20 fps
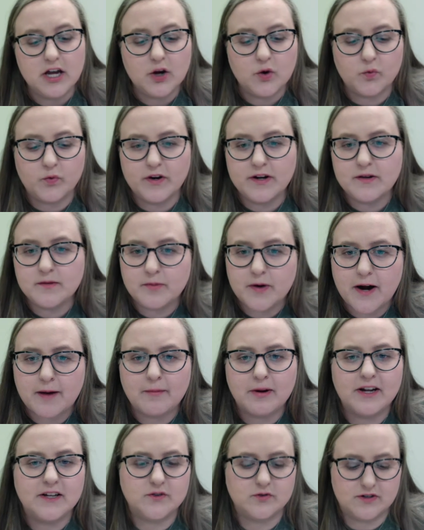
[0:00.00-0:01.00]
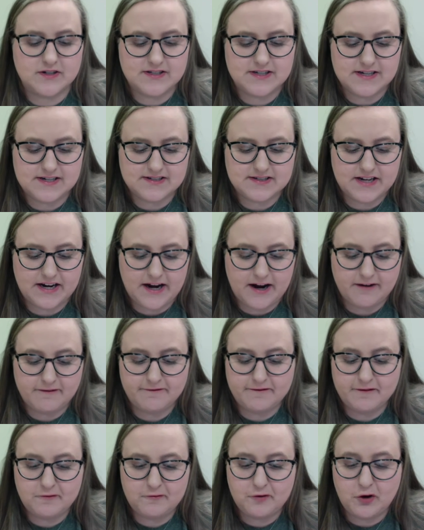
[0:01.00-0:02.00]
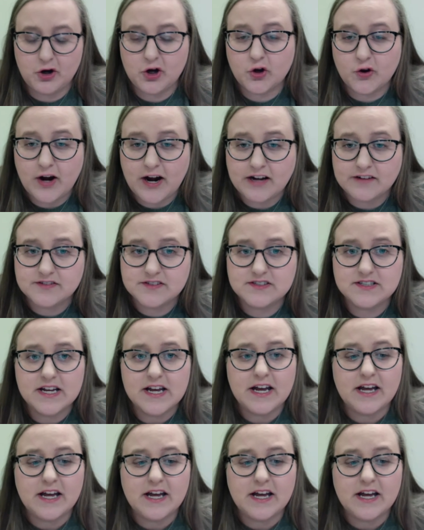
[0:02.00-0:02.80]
written primary sources, they have photographs,